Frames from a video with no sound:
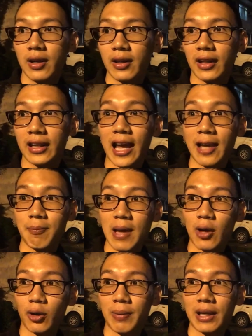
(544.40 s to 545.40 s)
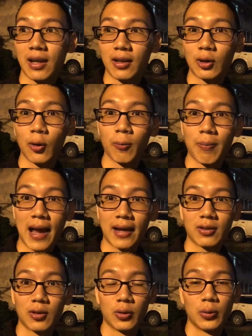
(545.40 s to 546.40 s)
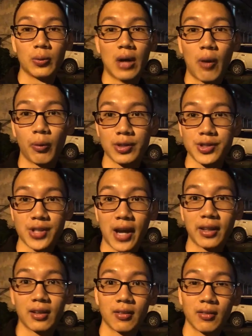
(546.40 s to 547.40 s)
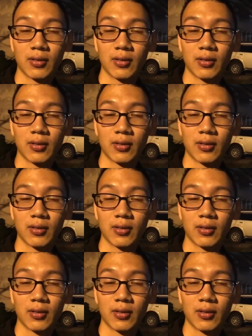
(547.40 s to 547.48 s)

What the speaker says: that I may or may not go back to our site,